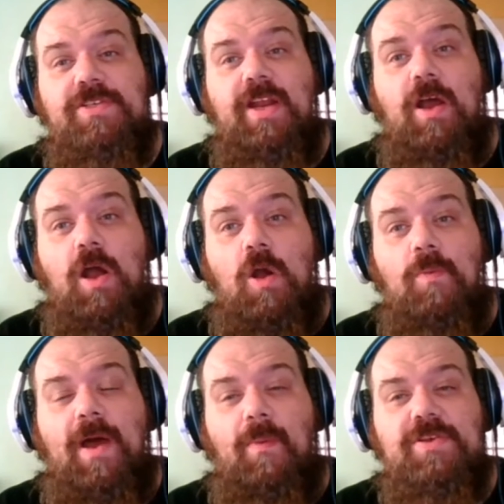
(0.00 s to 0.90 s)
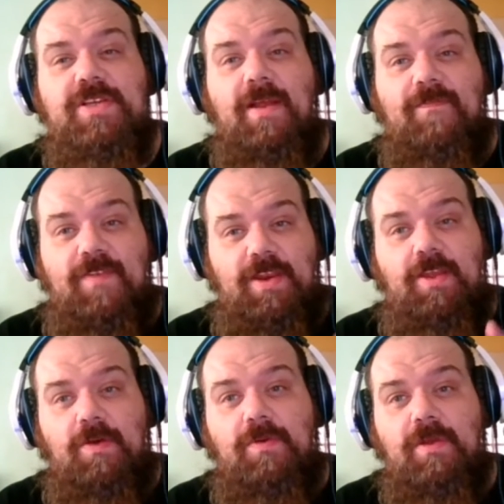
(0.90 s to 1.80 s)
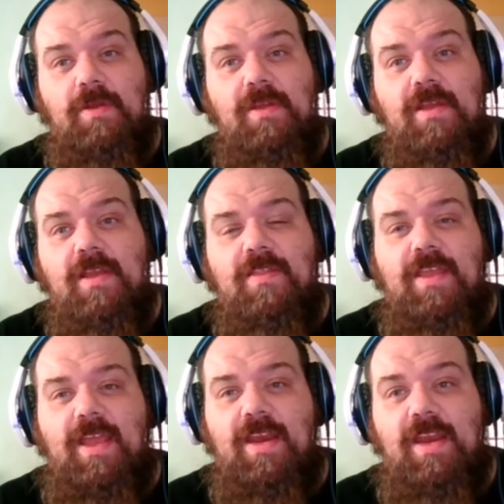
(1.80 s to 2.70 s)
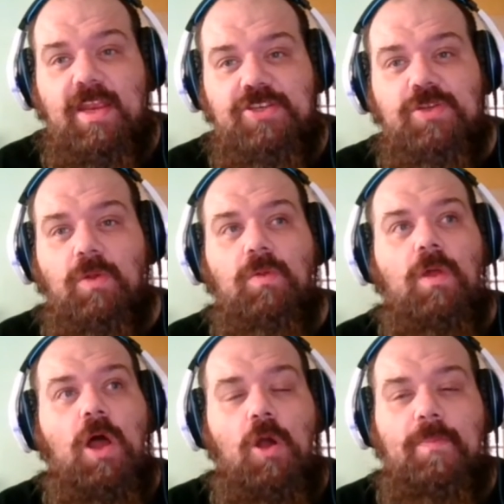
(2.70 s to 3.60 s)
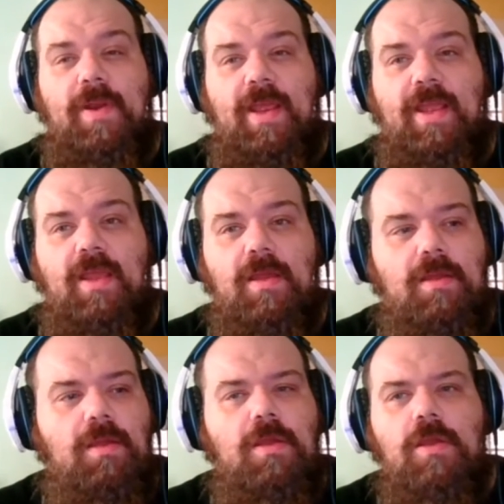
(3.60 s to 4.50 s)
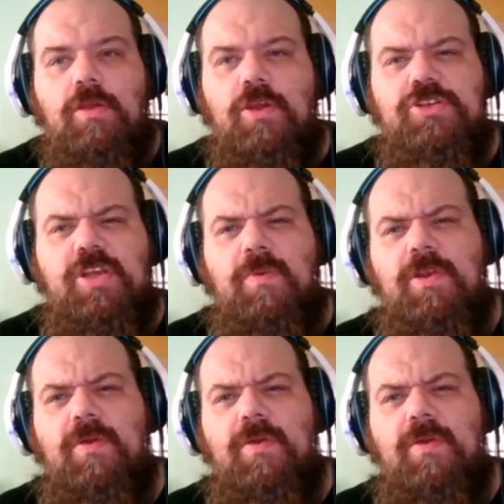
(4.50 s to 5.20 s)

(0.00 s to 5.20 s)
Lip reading: I'd have videoed the initial opening. Usually when you